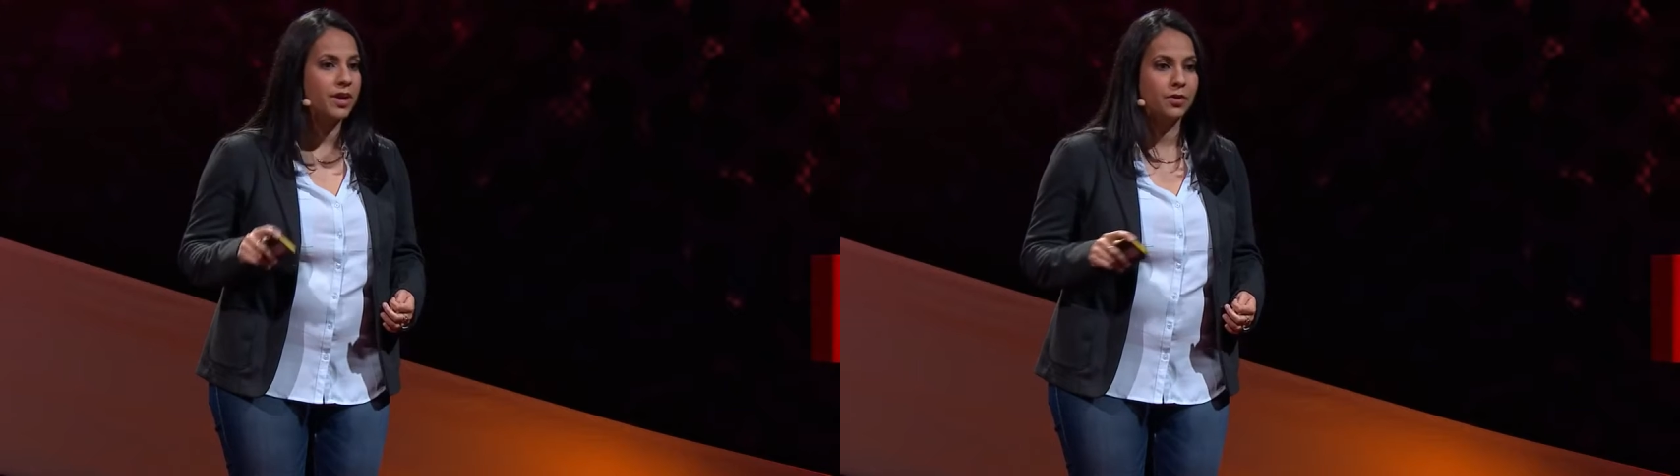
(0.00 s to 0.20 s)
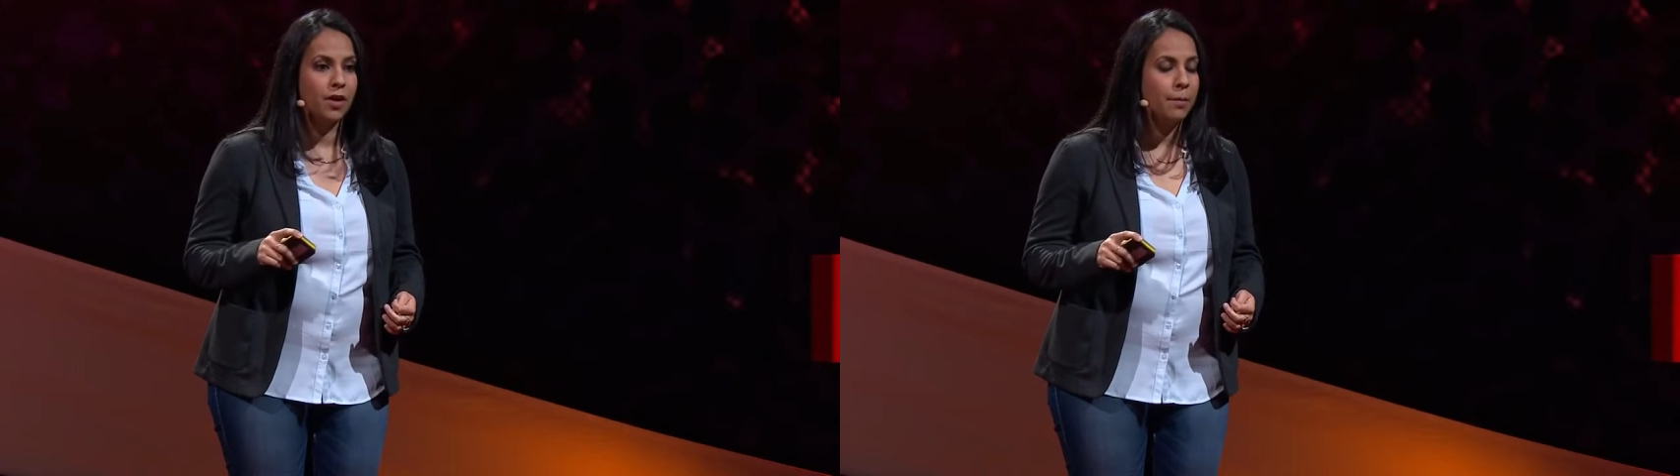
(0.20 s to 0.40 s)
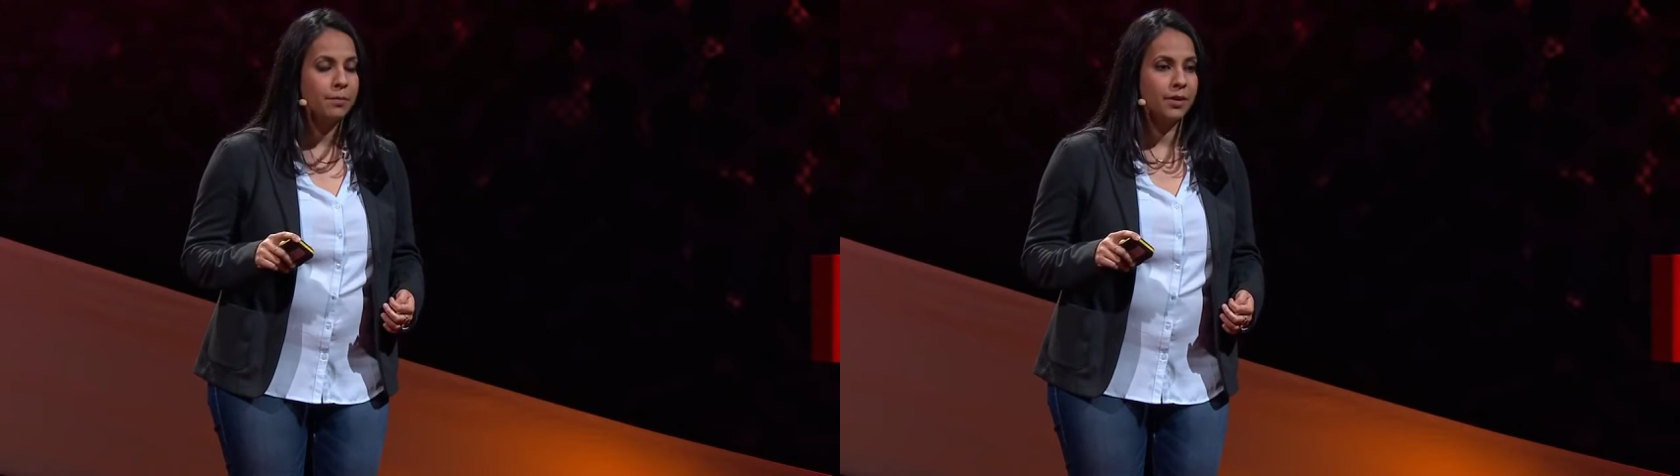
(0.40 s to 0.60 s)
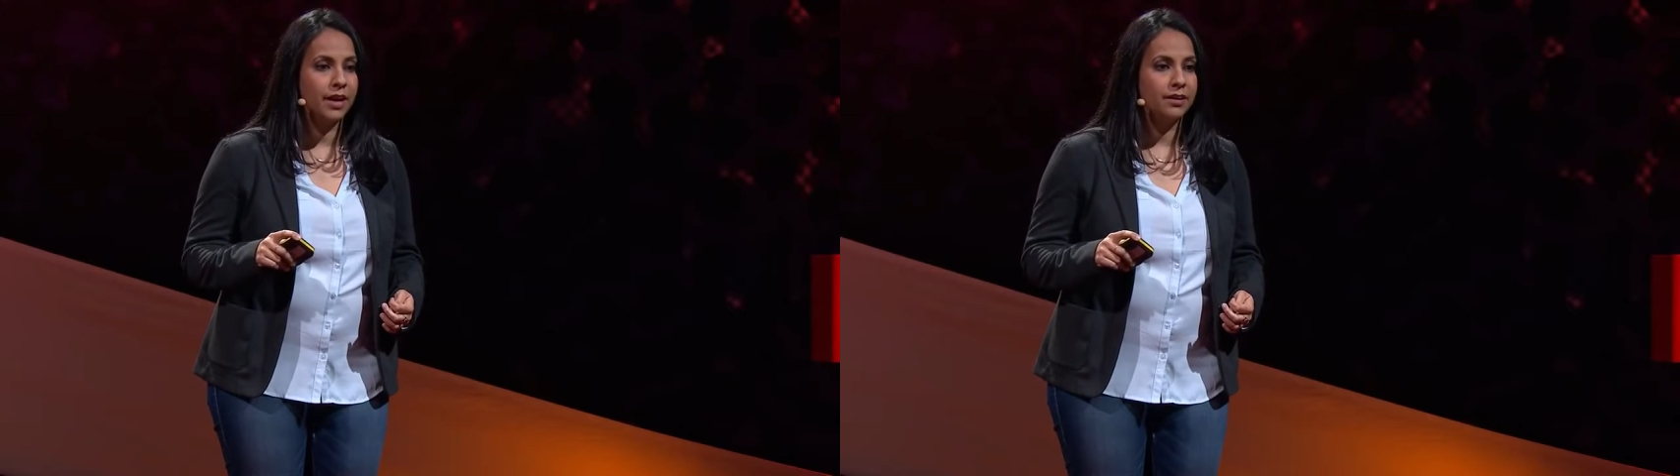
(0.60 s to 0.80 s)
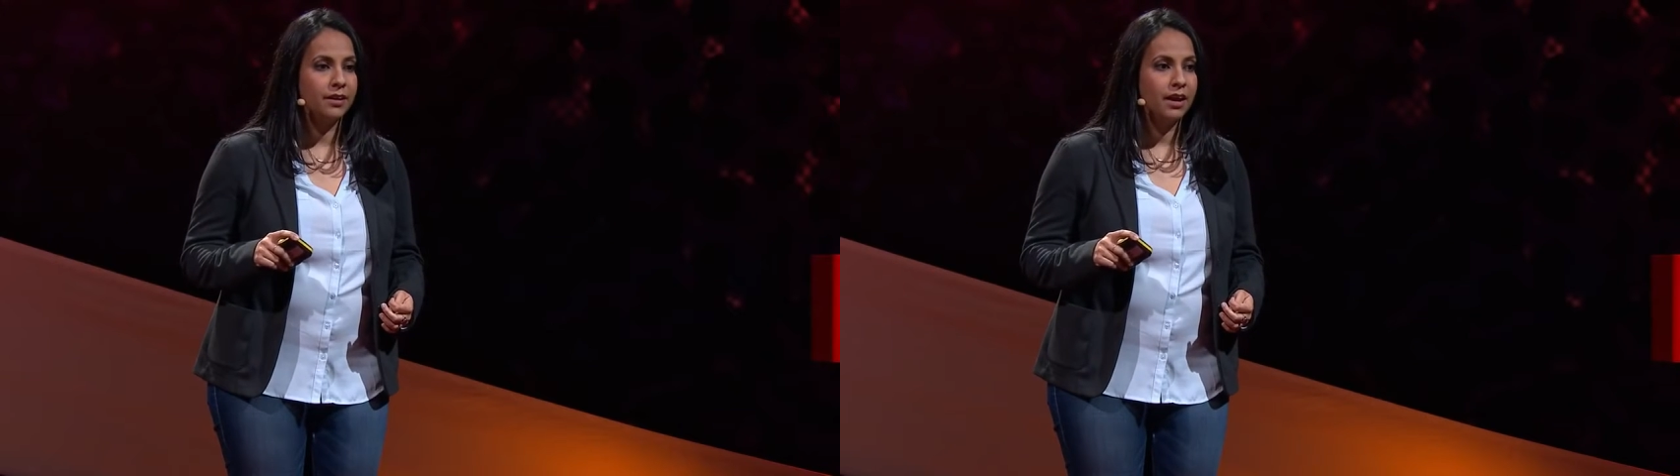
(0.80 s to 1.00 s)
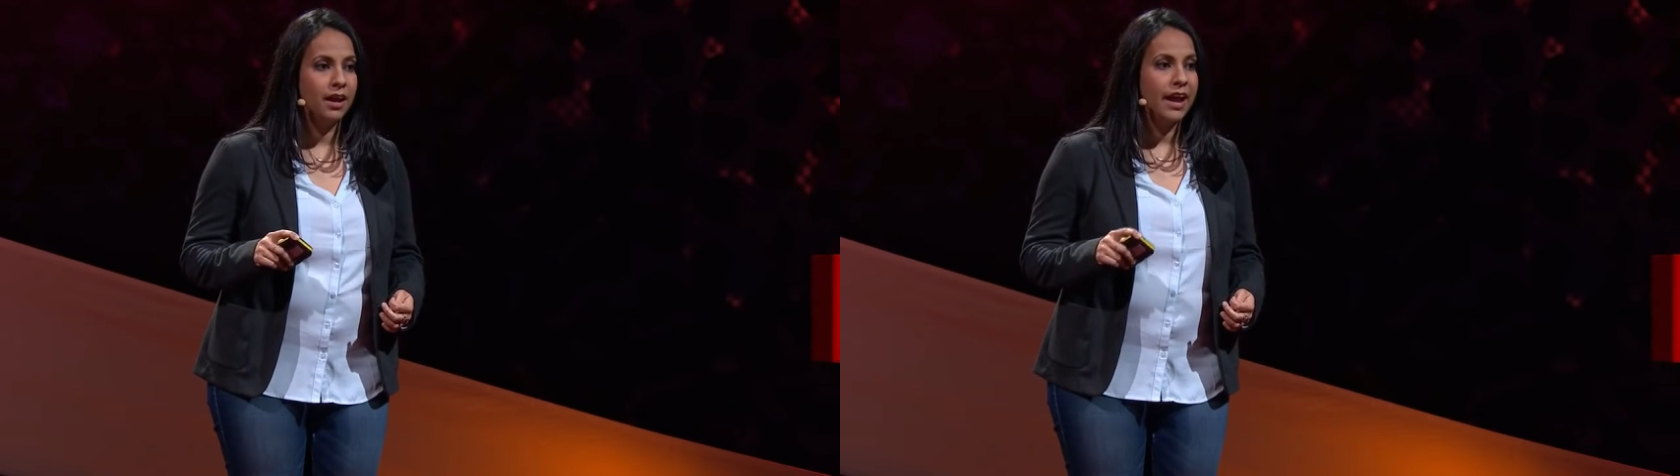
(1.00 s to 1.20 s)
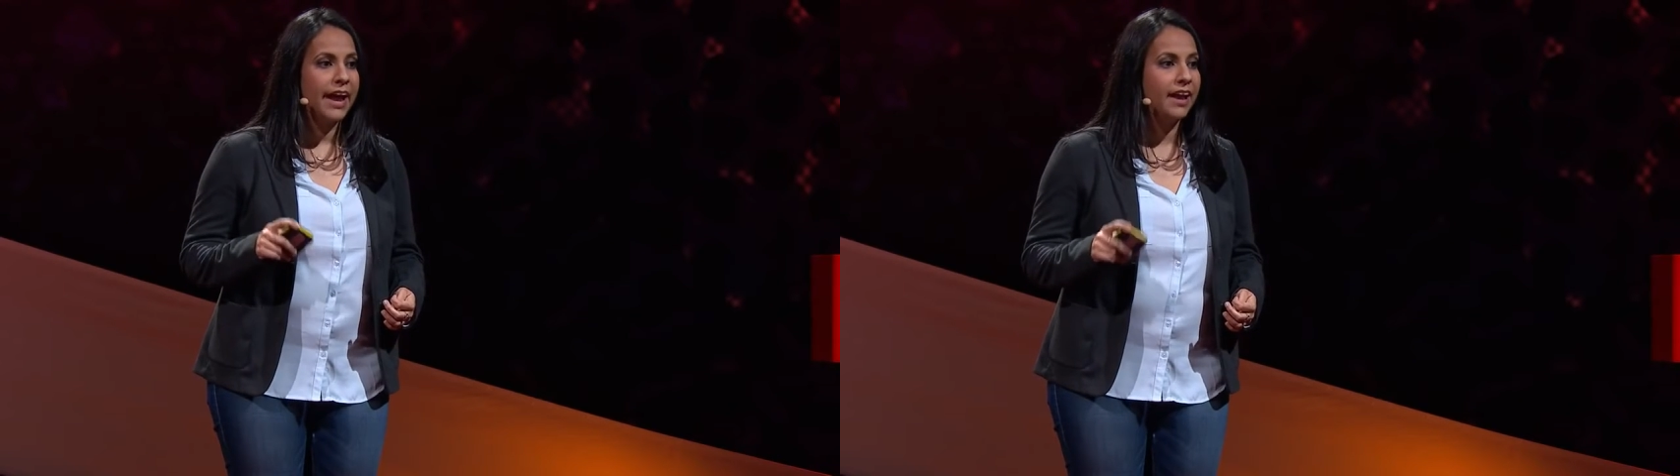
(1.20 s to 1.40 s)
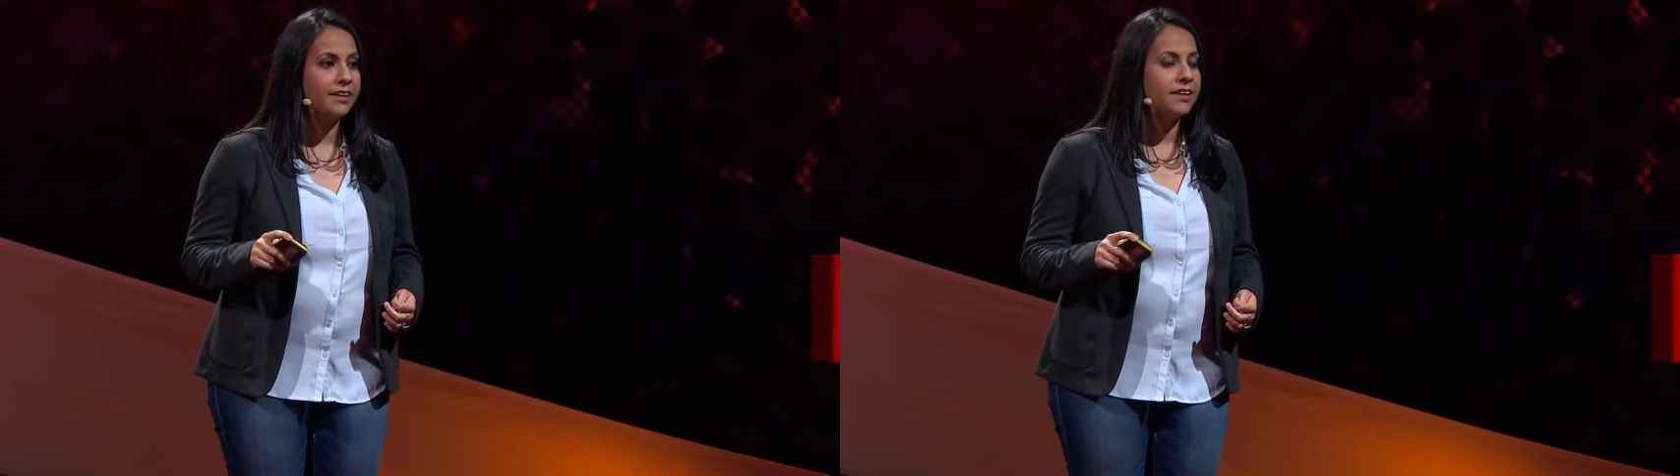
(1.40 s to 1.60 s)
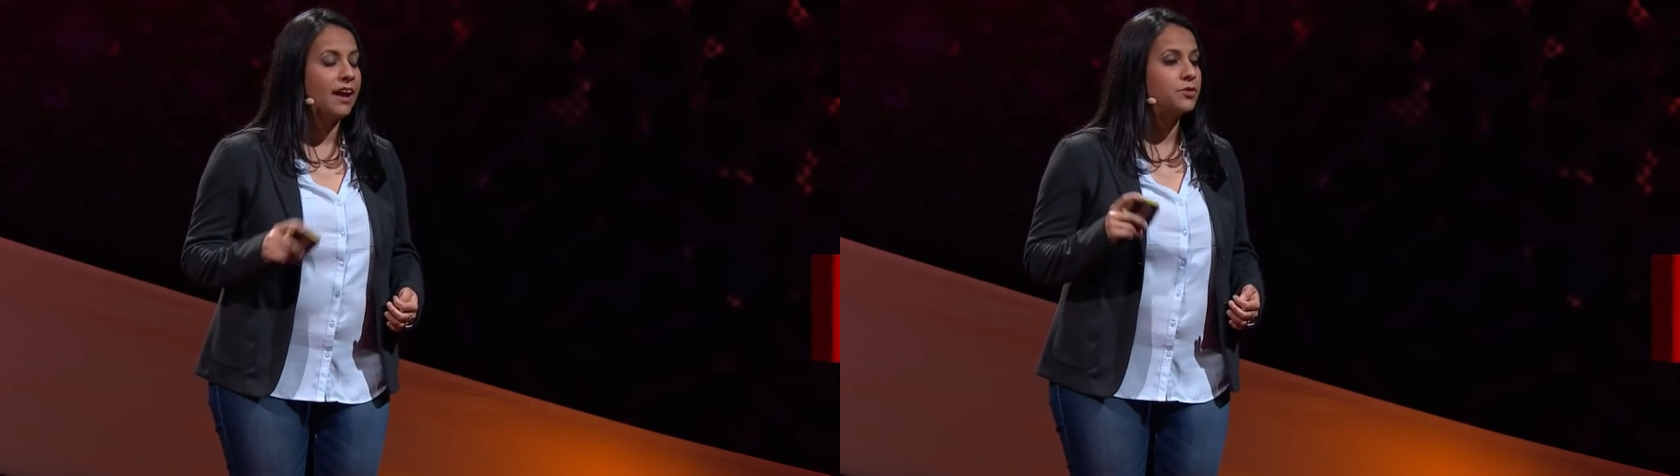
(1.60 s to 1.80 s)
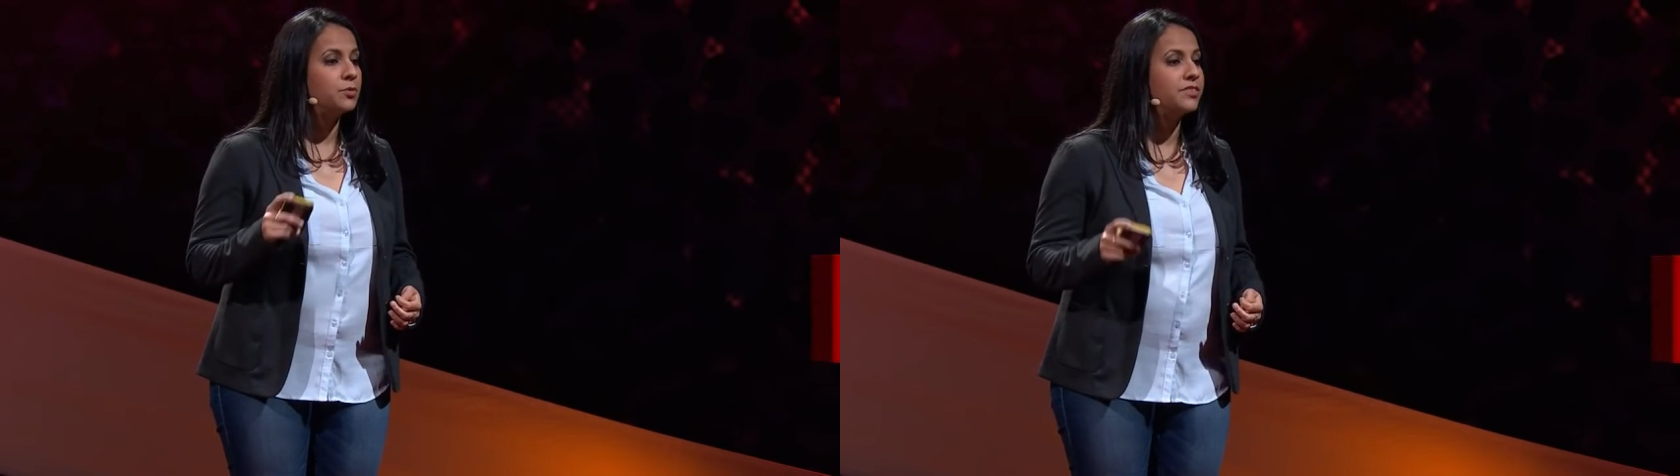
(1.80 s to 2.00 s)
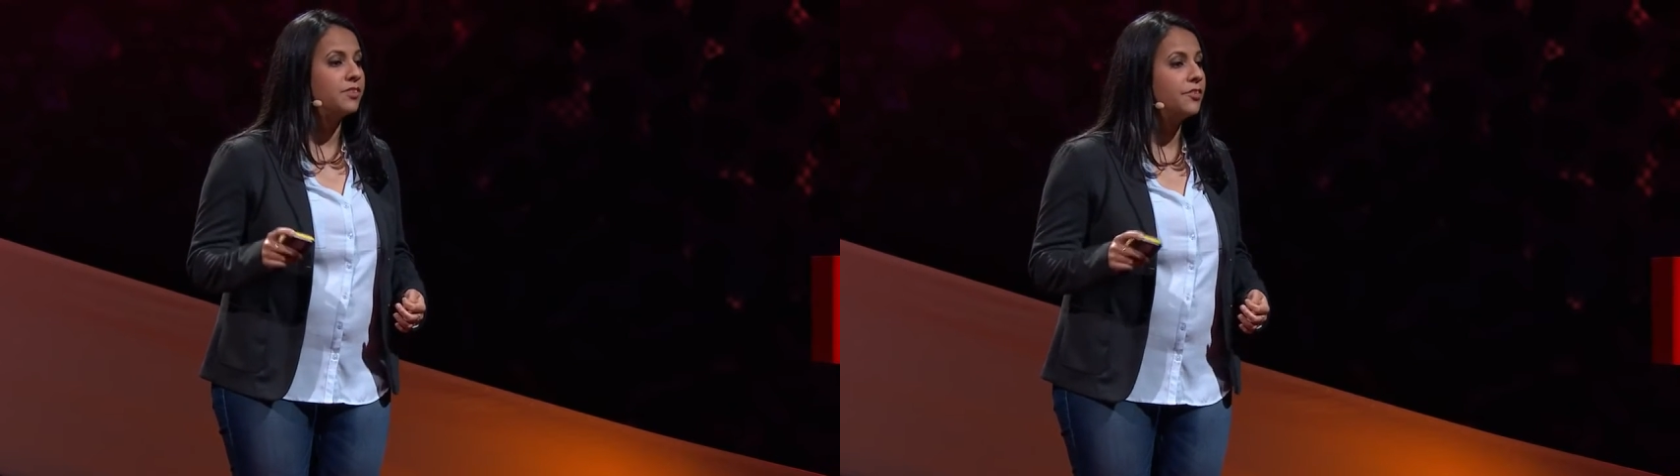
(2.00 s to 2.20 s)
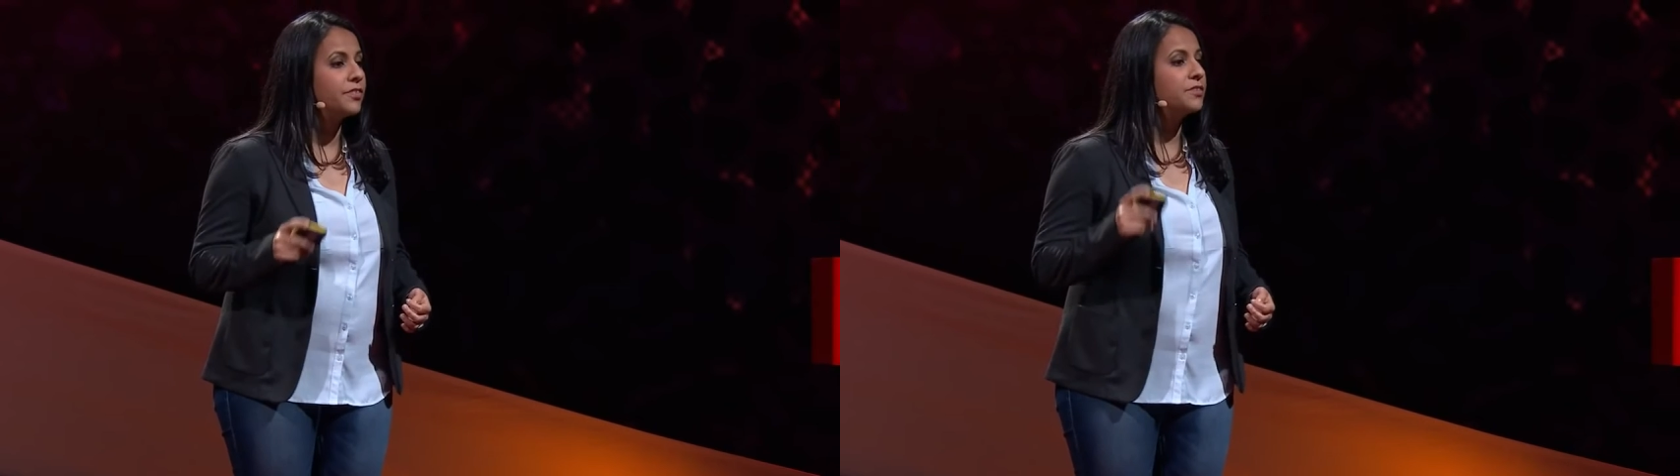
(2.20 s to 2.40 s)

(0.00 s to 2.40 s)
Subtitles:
interoperate, and as a result,